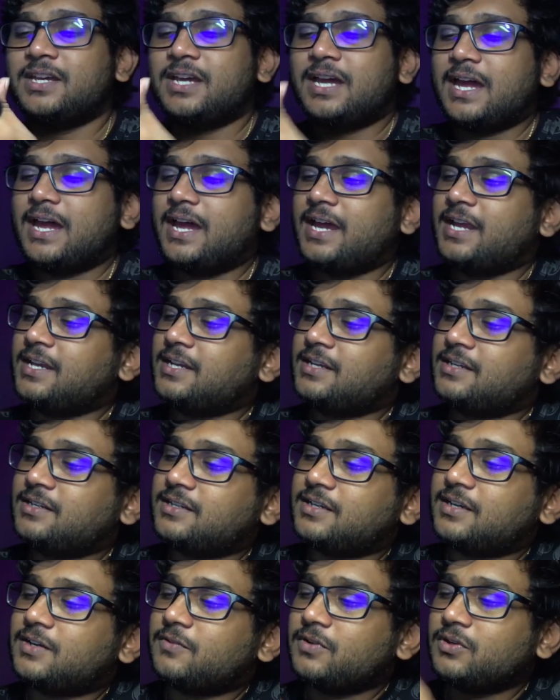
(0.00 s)
And
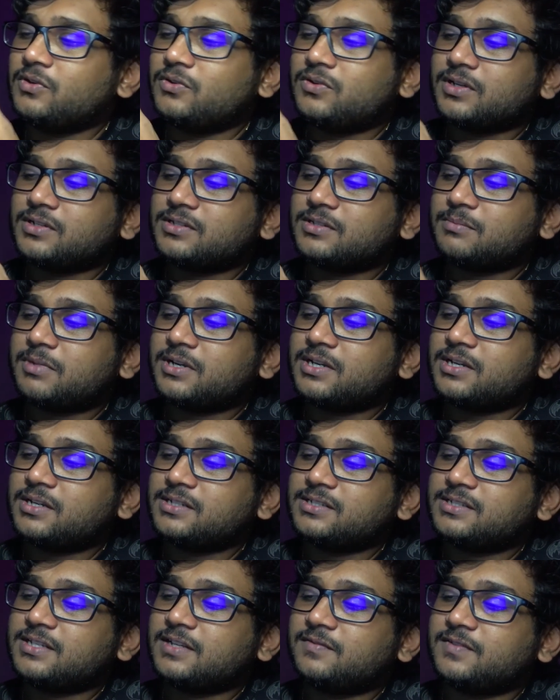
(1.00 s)
when you touch the button
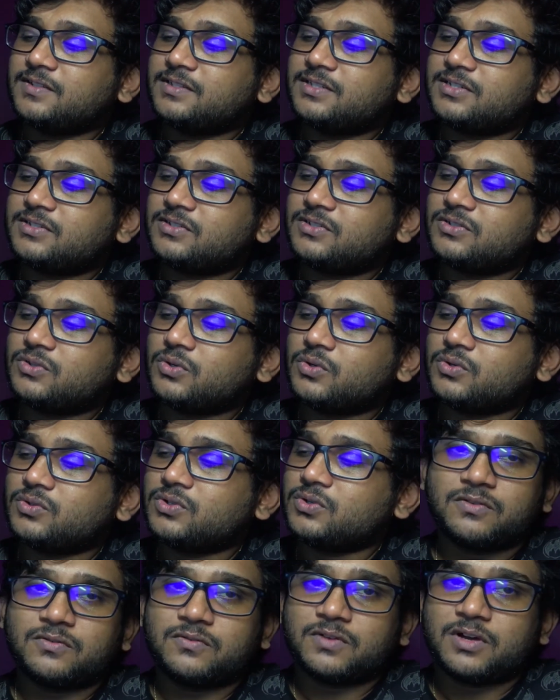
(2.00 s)
itself, it just shows
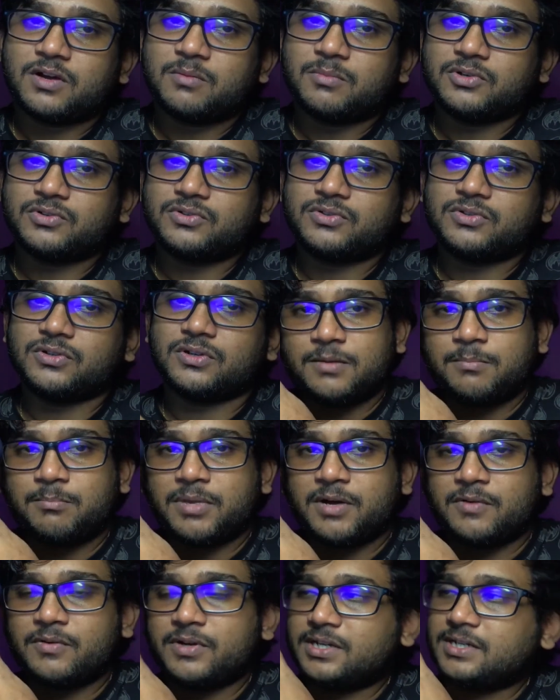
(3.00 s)
you how much
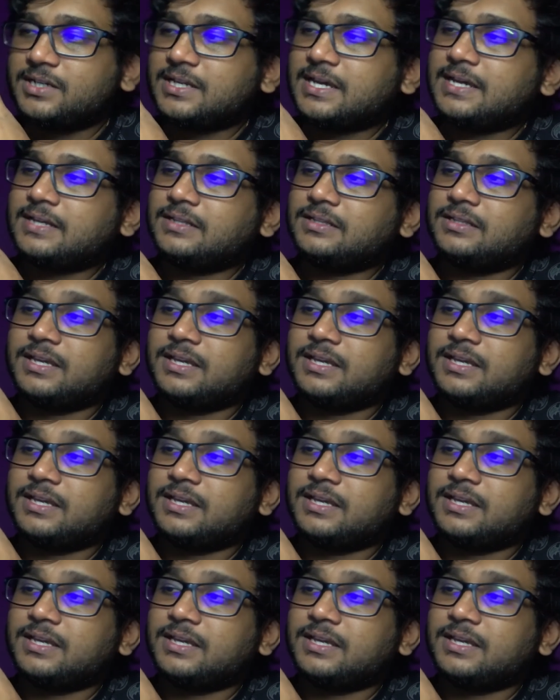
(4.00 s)
power the